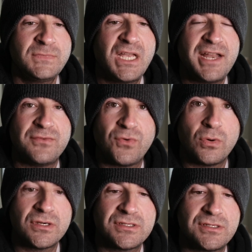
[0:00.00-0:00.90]
And of
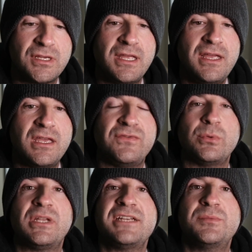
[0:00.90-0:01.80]
course, if you would
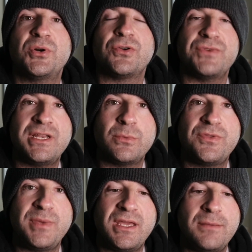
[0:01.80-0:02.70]
like to book a reading with
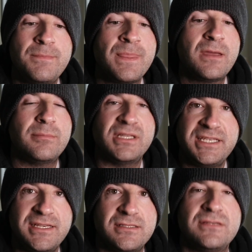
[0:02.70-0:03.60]
me,
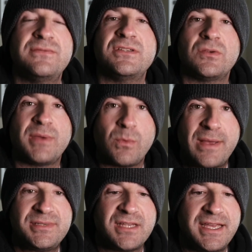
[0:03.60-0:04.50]
please visit my
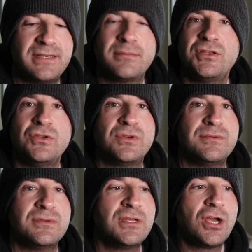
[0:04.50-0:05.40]
website. You
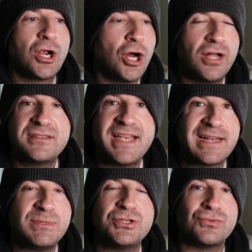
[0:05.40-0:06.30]
can contact
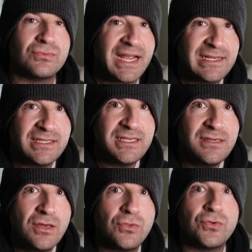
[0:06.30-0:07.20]
me directly
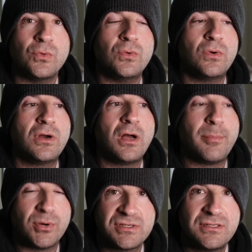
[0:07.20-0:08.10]
through a
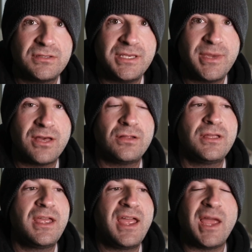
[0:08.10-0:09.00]
personal email,
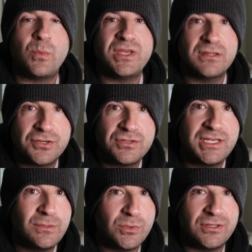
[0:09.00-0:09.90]
and we
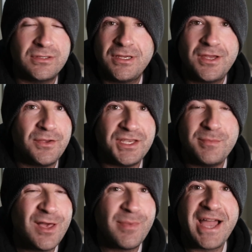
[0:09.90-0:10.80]
literally will
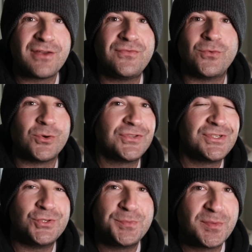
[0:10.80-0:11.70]
email back and forth,
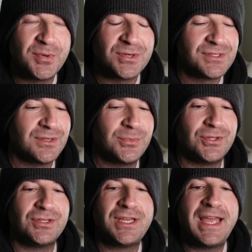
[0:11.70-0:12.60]
super
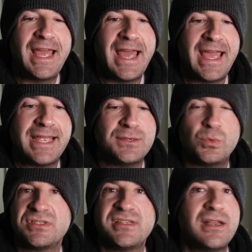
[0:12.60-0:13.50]
personable, and we'll
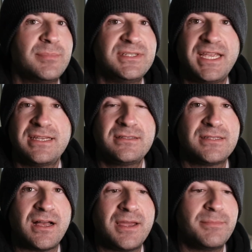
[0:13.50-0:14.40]
set up a date and
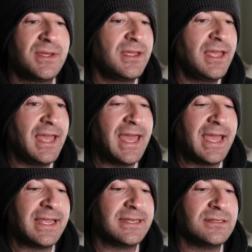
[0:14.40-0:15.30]
time,
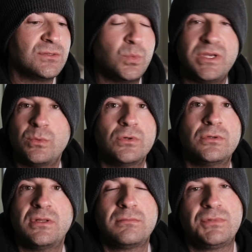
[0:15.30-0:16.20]
and we
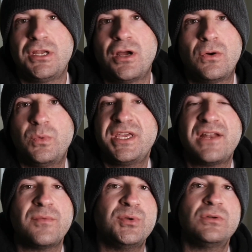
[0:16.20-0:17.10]
will, we can
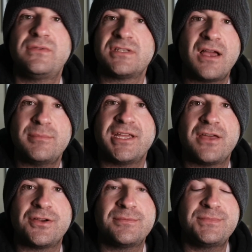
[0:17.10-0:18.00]
have a beautiful time
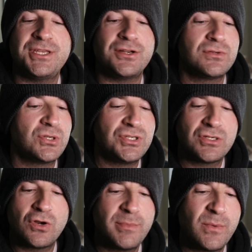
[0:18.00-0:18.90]
together, so just
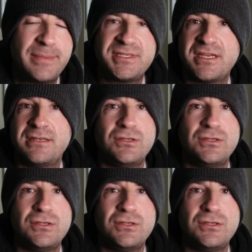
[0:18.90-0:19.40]
go to my website.